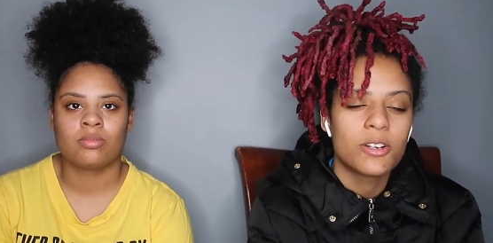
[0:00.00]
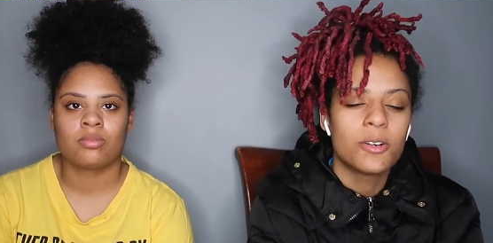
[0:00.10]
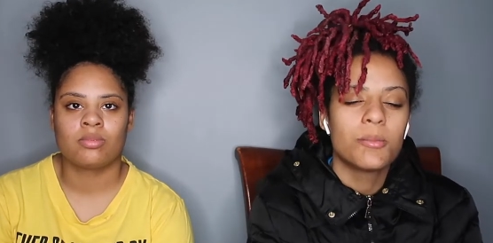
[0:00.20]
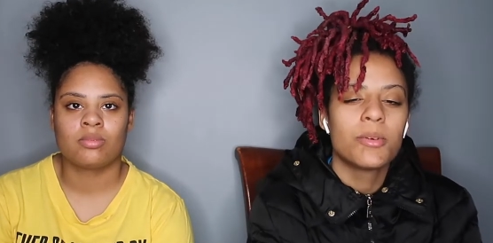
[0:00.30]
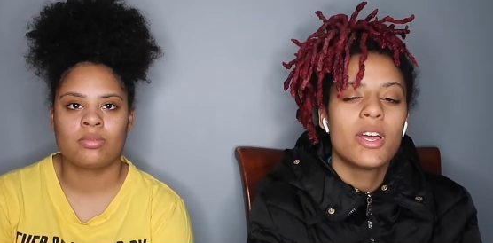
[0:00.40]

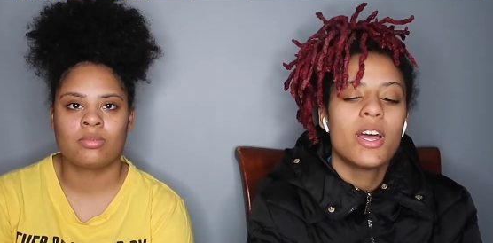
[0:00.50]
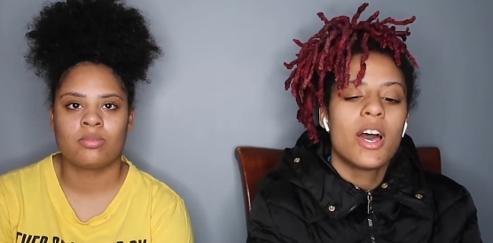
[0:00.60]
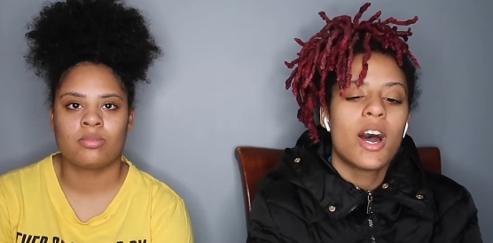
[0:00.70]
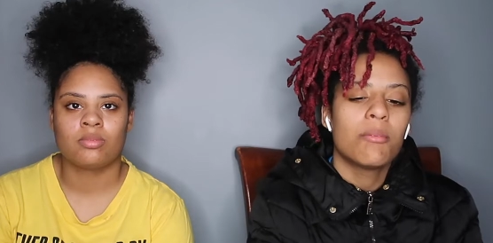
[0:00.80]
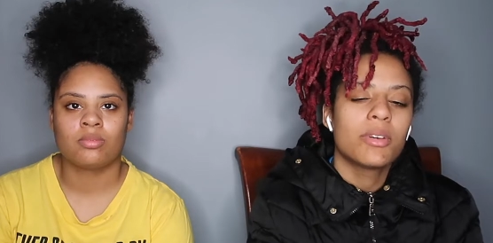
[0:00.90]
Speaker 1: Um,
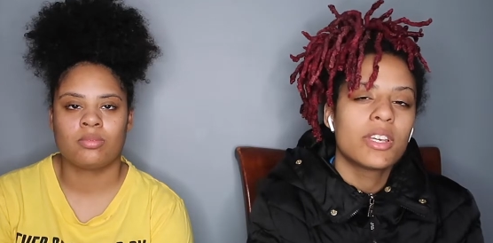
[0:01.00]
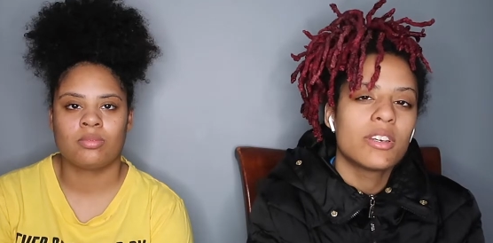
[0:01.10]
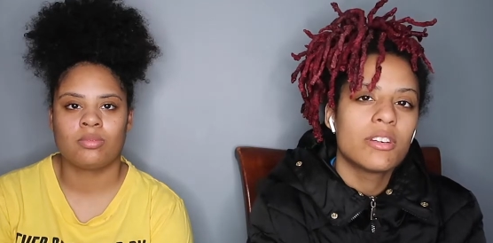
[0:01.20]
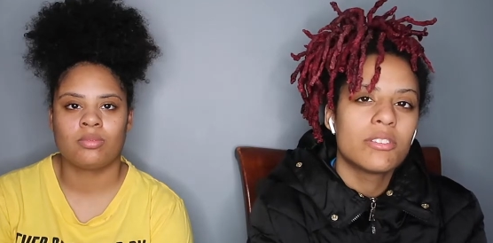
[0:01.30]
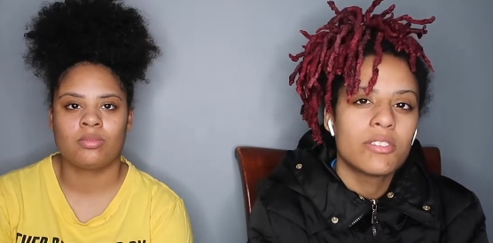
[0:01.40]
I'm gonna
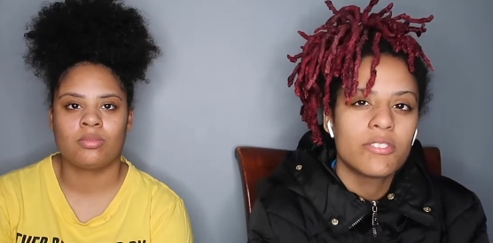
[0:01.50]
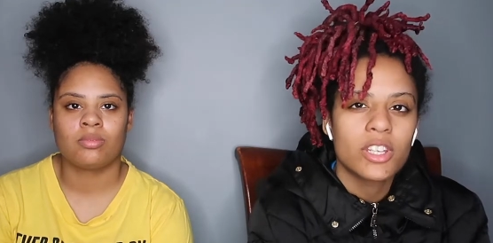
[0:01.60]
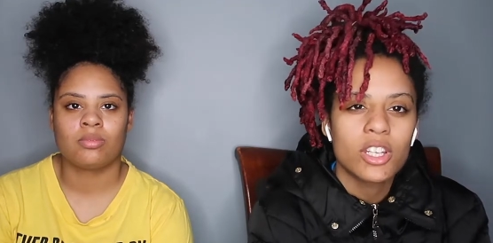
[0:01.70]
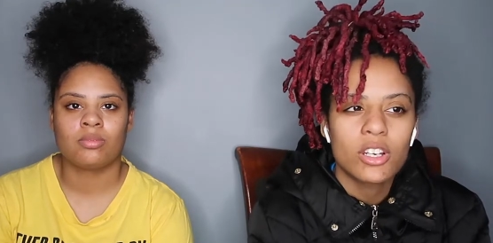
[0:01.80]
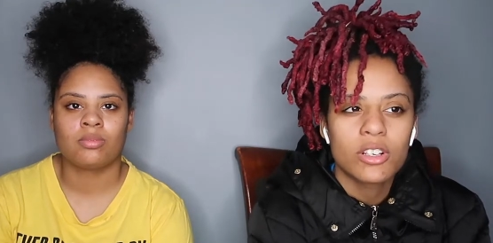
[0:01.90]
give the
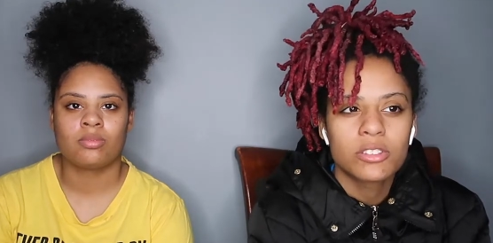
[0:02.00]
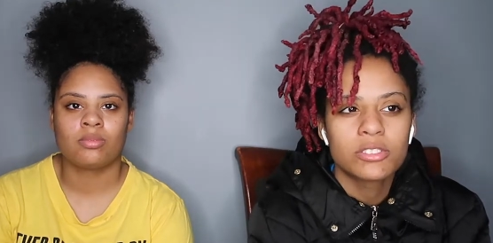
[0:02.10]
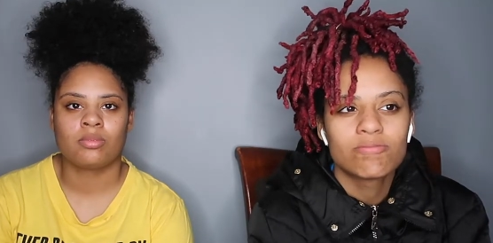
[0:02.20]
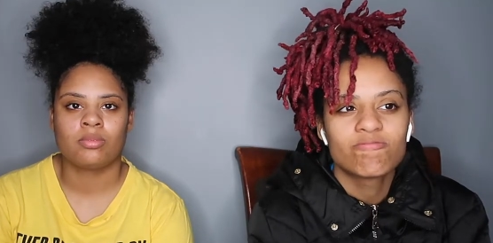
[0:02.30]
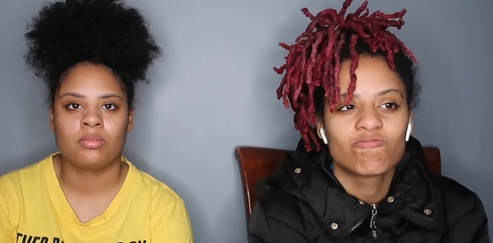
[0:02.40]
video
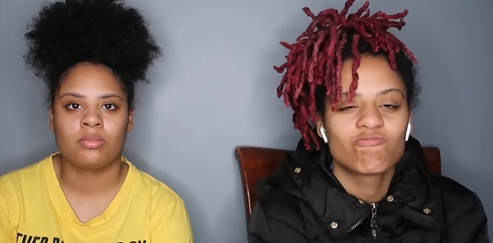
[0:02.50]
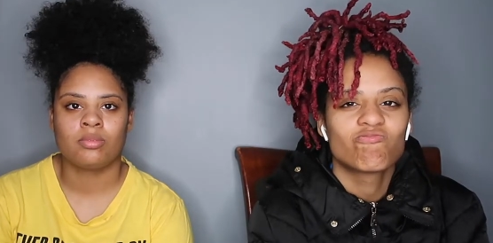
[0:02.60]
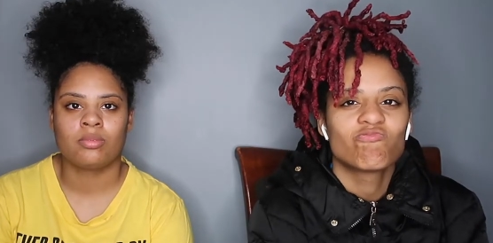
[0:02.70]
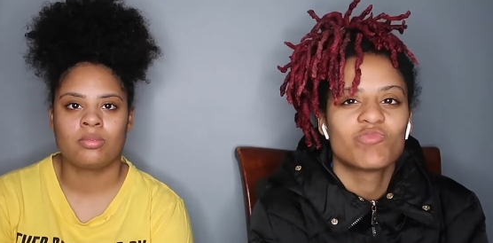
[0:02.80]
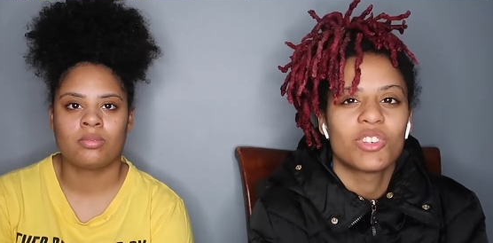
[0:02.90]

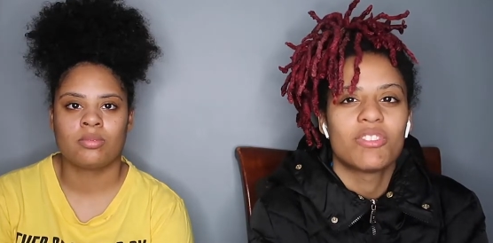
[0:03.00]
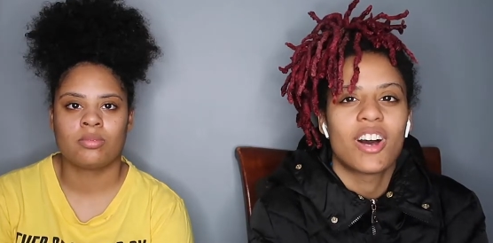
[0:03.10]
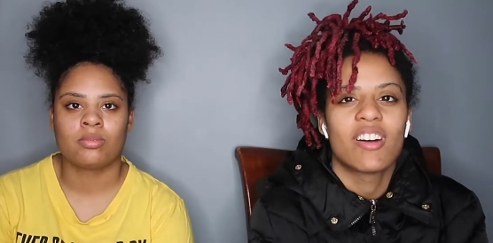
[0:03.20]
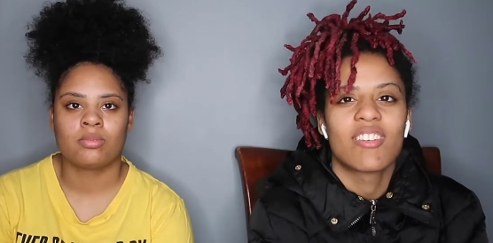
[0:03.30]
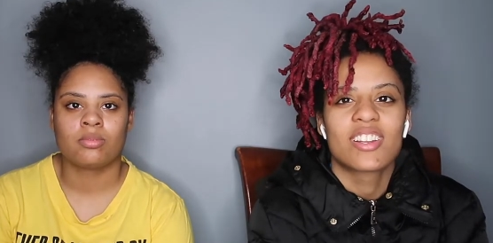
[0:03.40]
a
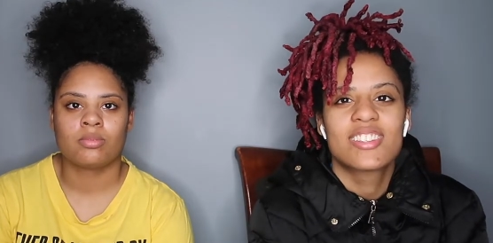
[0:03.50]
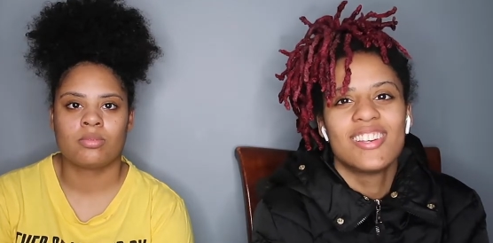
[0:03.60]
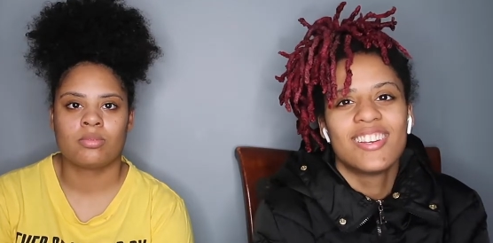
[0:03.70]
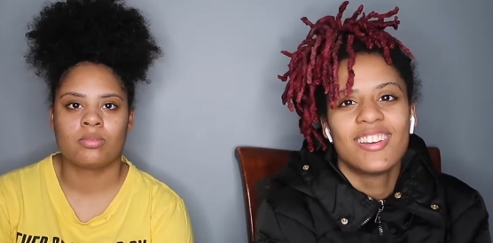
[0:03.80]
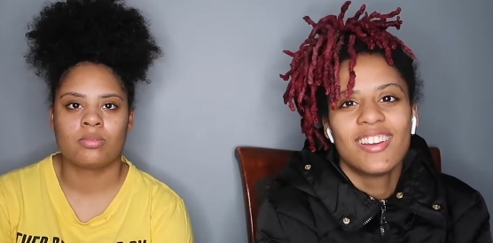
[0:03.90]
5 out of 10.